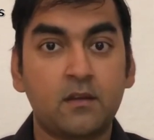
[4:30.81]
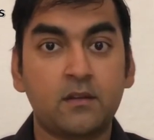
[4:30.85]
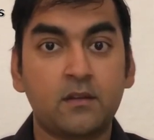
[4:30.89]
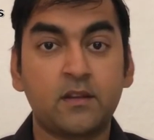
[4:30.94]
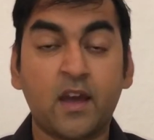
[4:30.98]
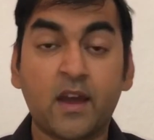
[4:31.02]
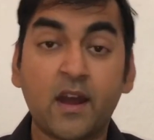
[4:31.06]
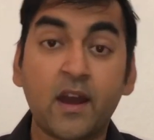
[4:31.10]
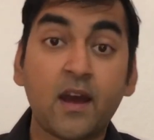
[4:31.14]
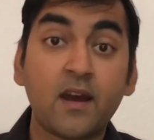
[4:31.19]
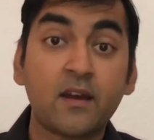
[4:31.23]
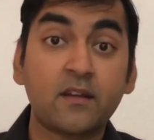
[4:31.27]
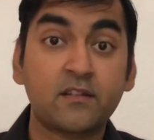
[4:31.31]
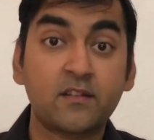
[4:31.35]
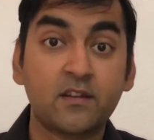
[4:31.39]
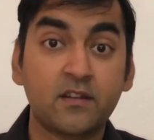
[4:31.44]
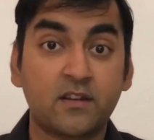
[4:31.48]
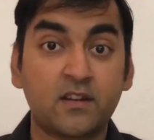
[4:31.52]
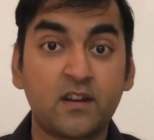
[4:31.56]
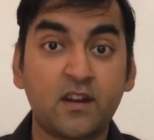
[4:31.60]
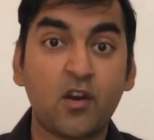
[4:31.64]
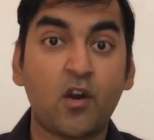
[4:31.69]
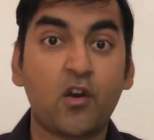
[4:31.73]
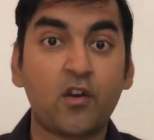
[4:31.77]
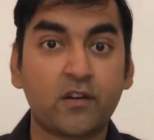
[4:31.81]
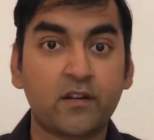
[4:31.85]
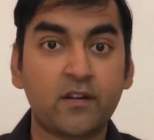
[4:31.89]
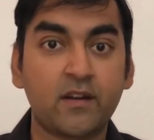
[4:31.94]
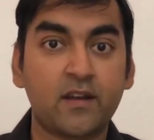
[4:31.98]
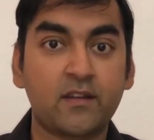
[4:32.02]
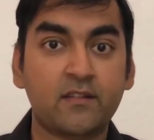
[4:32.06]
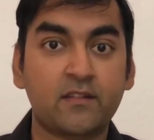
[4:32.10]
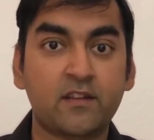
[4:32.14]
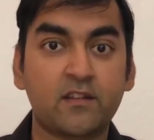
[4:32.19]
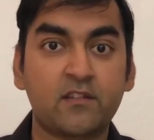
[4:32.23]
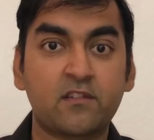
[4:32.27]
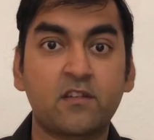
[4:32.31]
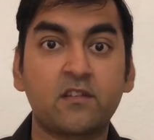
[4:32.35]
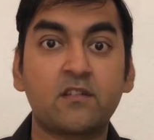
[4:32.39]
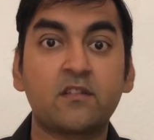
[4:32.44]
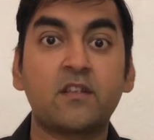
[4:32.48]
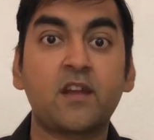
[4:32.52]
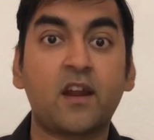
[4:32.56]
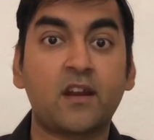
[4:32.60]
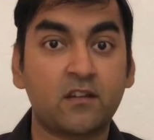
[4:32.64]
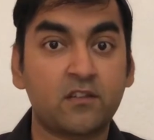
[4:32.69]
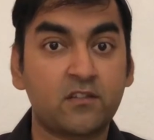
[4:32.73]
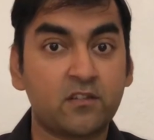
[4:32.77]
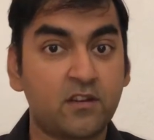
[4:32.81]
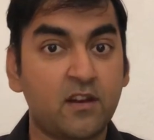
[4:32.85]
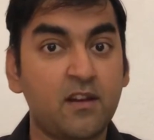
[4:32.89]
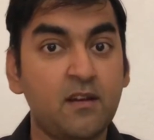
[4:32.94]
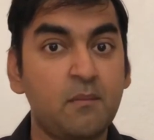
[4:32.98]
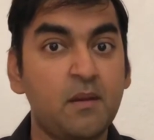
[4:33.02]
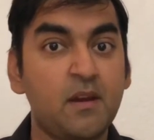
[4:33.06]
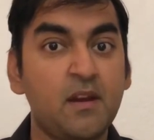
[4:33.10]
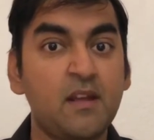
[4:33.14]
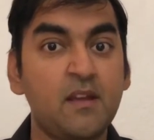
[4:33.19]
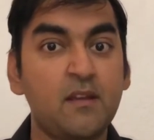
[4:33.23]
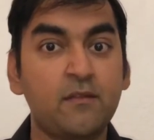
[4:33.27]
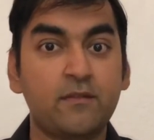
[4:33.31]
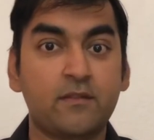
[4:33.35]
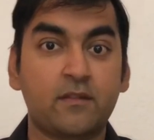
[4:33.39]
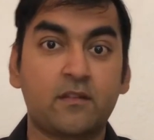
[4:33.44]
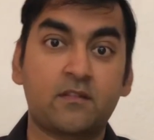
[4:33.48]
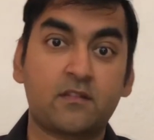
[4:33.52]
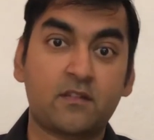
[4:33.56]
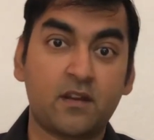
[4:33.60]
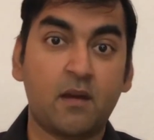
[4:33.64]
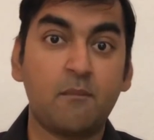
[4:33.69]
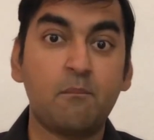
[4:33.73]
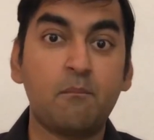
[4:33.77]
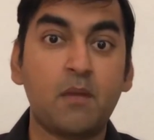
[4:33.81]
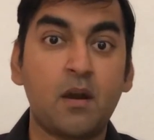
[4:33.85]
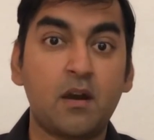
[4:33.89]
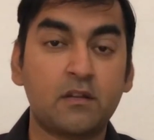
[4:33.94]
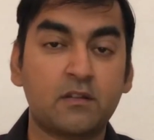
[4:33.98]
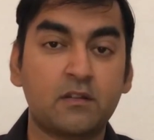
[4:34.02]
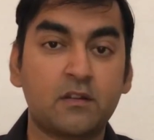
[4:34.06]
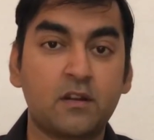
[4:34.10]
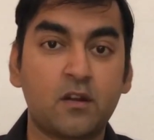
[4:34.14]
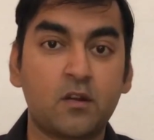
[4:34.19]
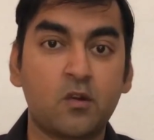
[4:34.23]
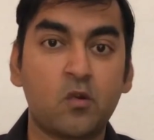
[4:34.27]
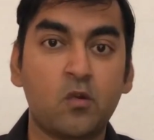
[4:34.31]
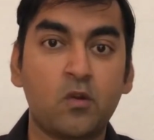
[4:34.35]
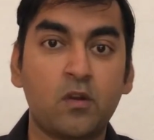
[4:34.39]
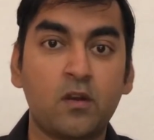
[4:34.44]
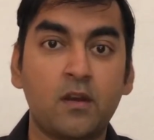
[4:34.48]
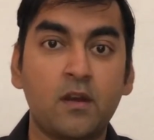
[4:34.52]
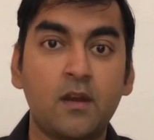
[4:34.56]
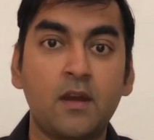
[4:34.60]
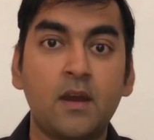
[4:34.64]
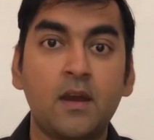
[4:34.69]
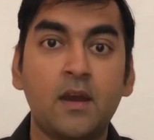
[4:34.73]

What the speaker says: There are certain organizations that still believes Scrum Master role